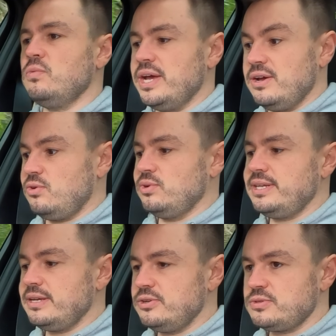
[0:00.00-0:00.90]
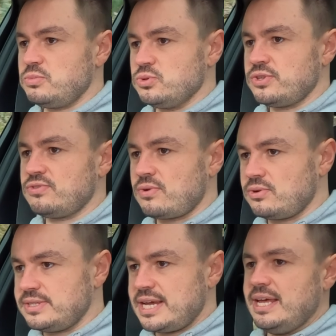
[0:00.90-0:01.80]
where all you need to do is push the
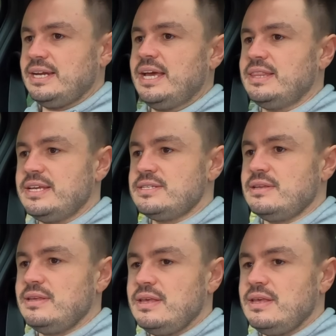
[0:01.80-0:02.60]
throttle down and there's